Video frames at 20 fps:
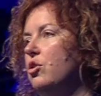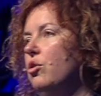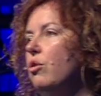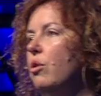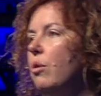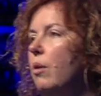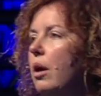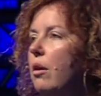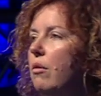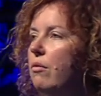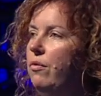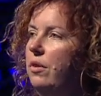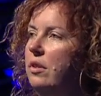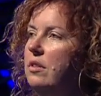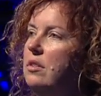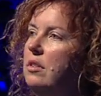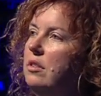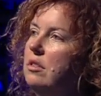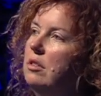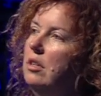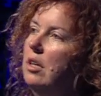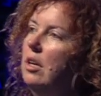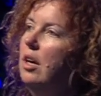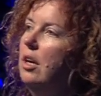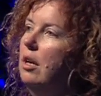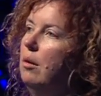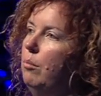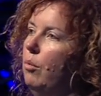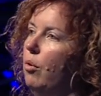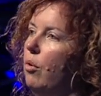show you how it fits into
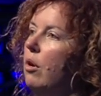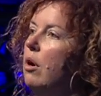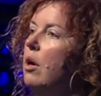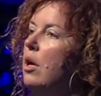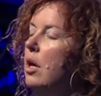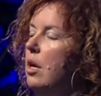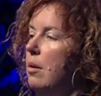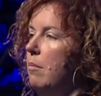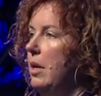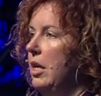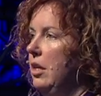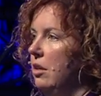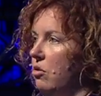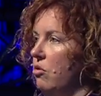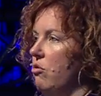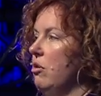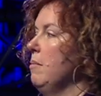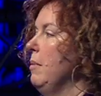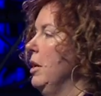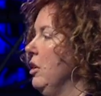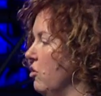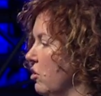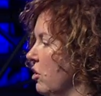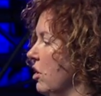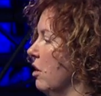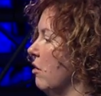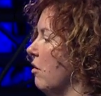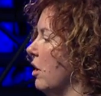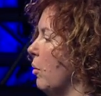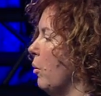kind of more mainstream
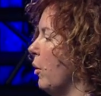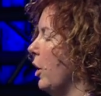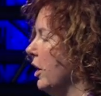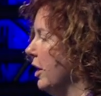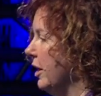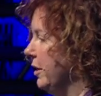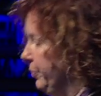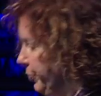engineering work.